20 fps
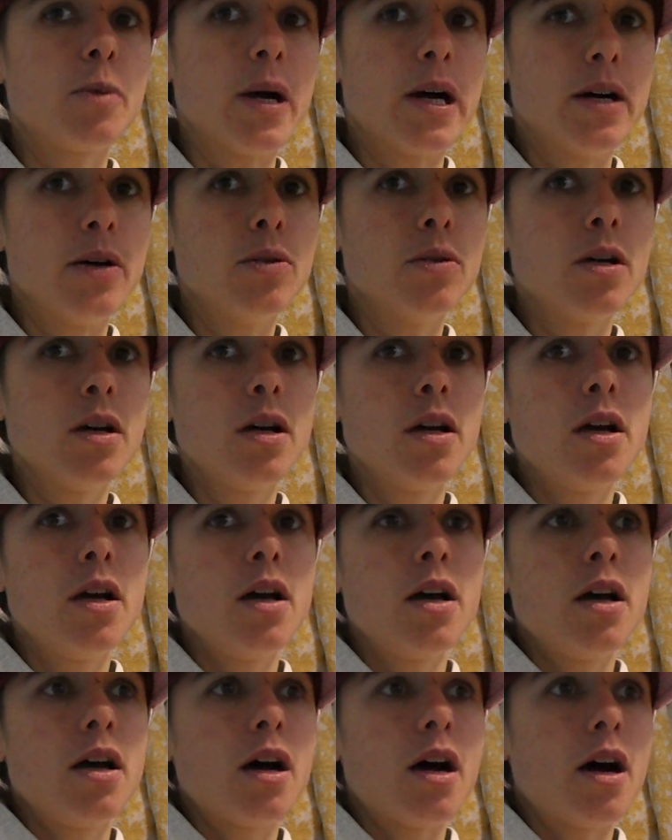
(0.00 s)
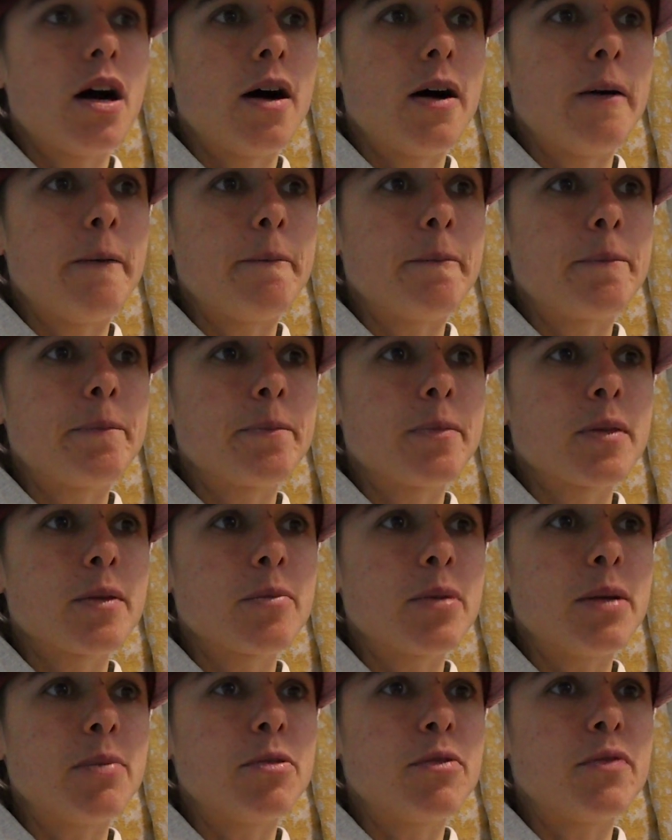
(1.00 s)
well,
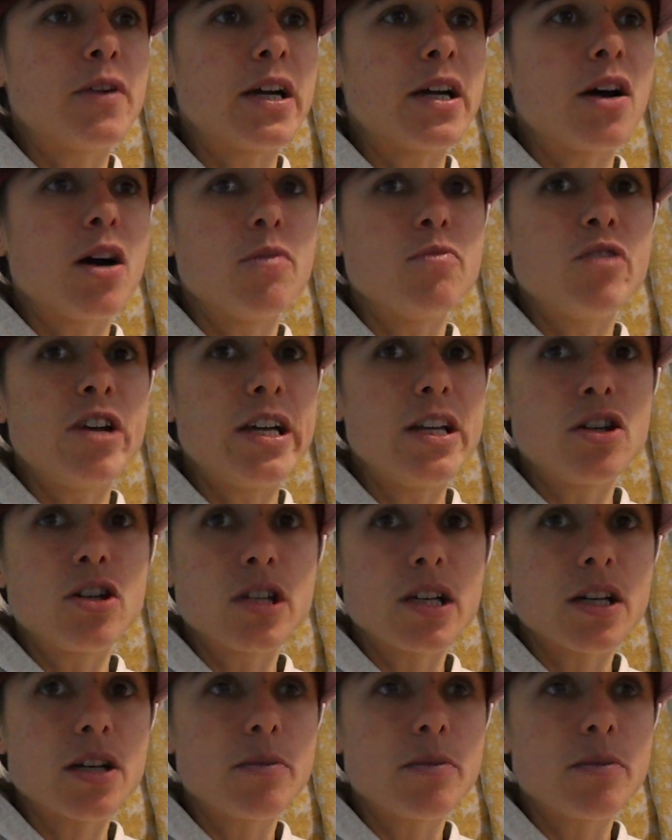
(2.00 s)
people think I'm really good at